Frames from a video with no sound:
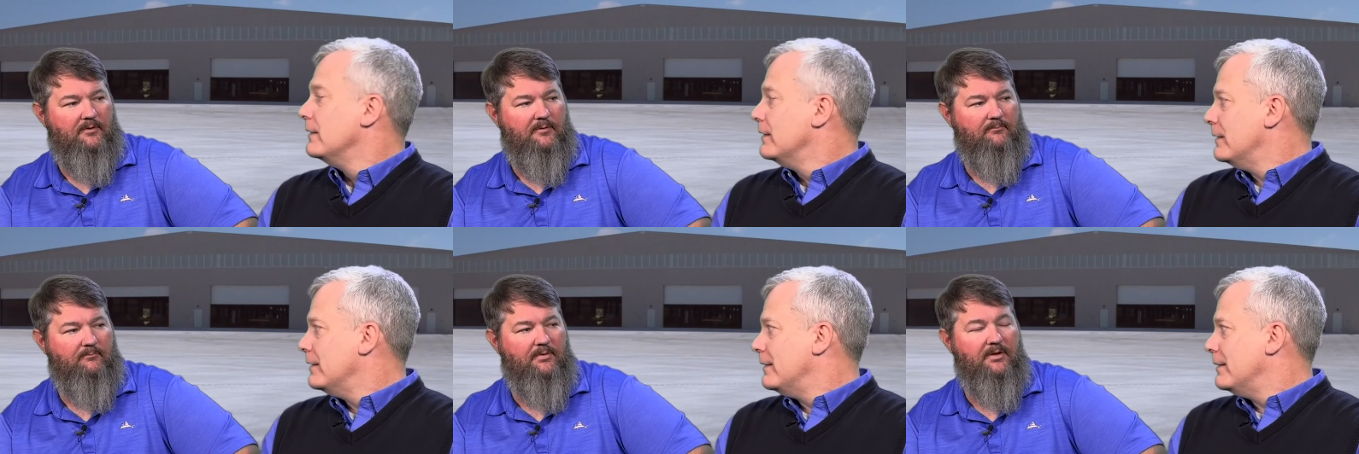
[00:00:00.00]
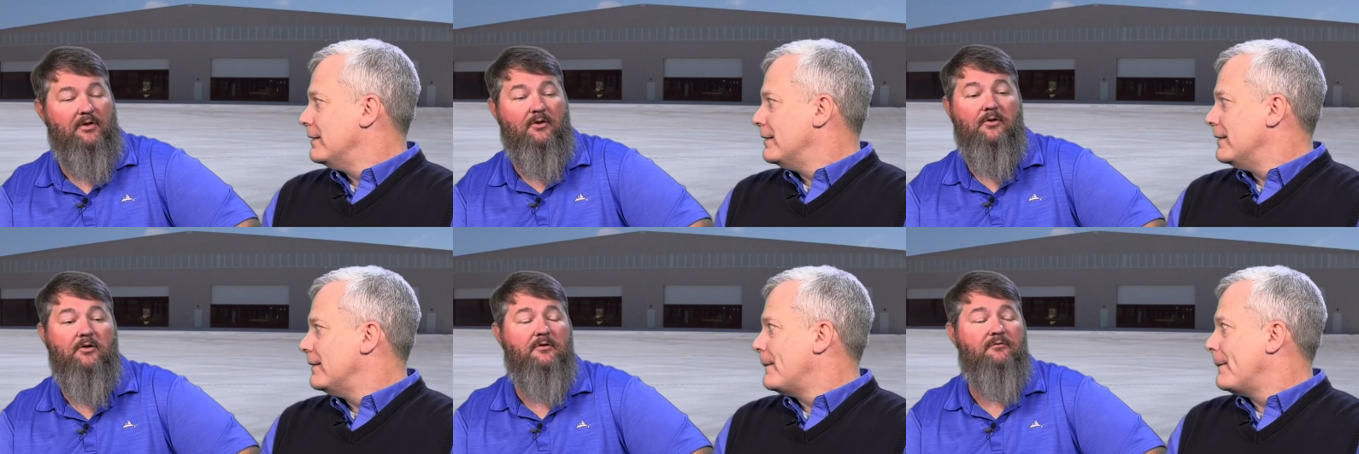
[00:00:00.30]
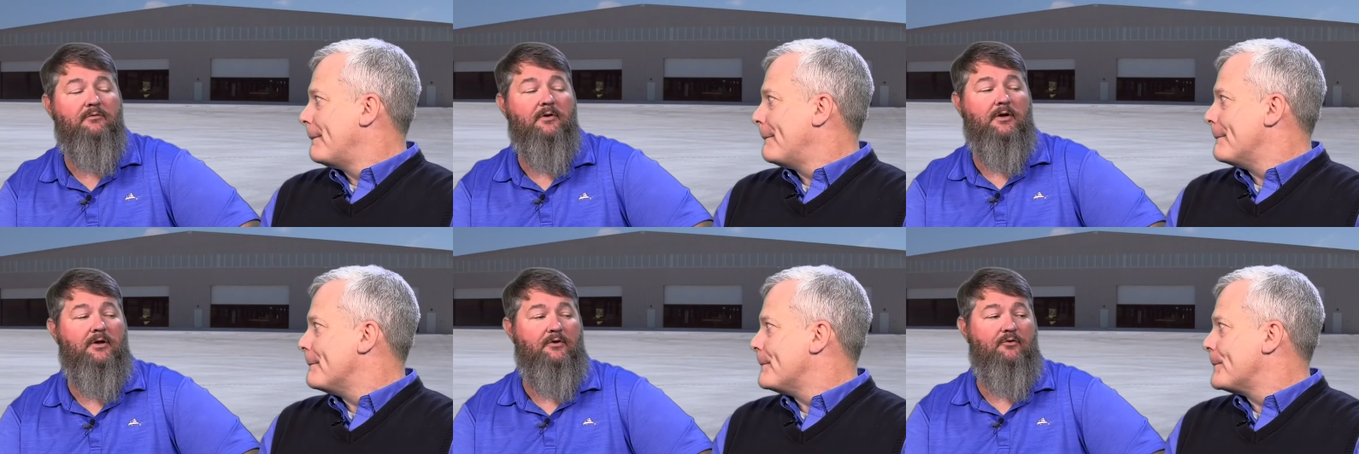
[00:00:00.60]
Speaker 1: But it looks very
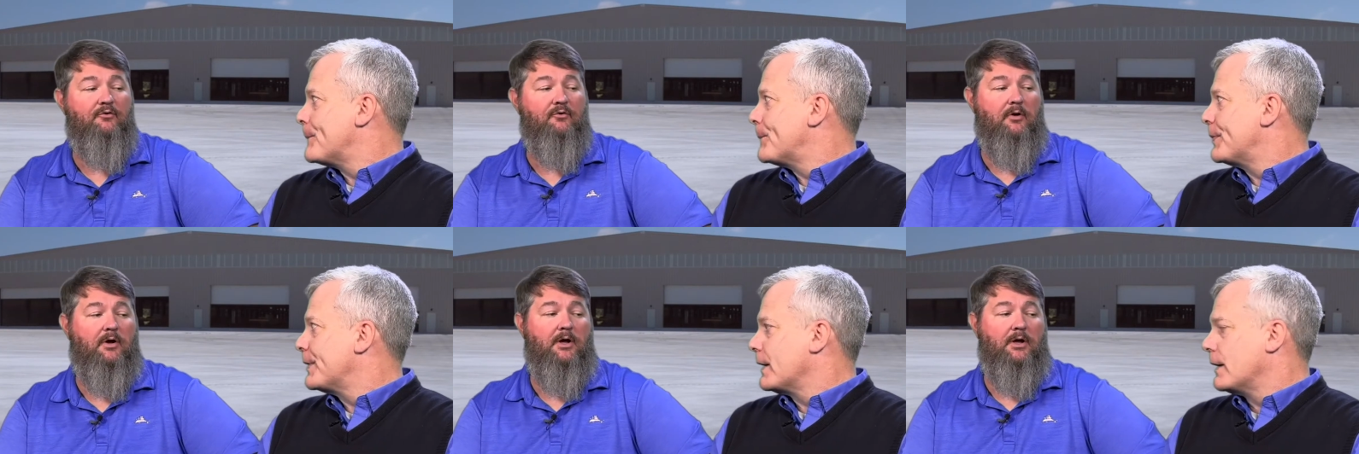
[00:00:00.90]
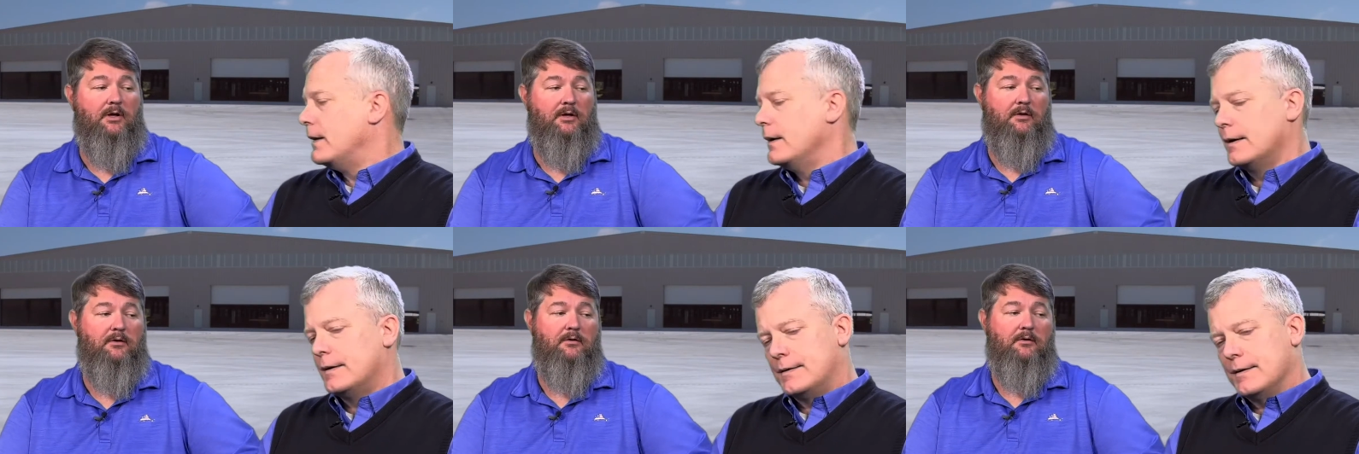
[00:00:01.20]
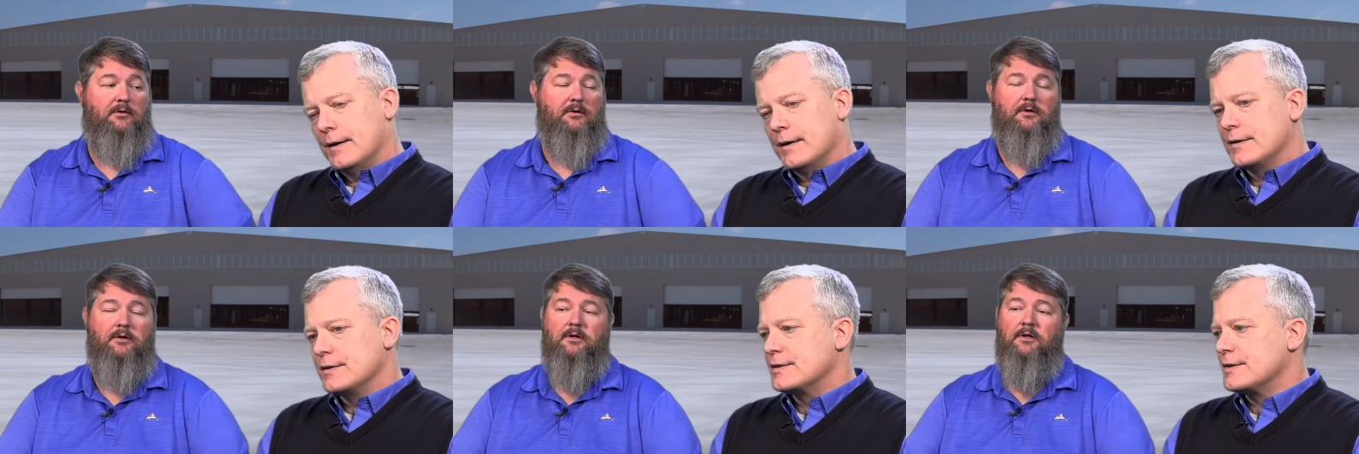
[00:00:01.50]
dry. It
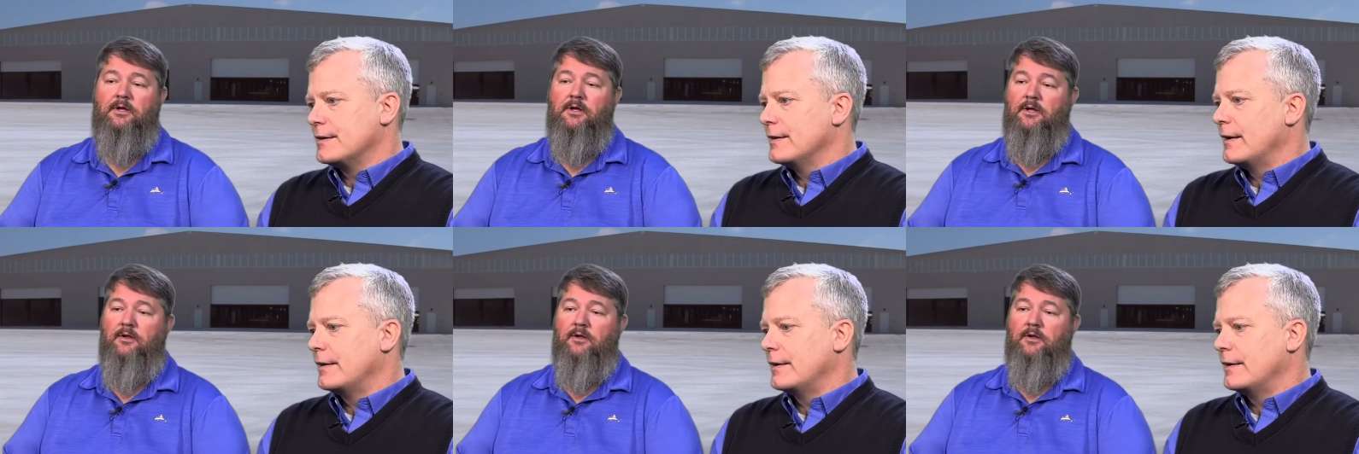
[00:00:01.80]
does. It, it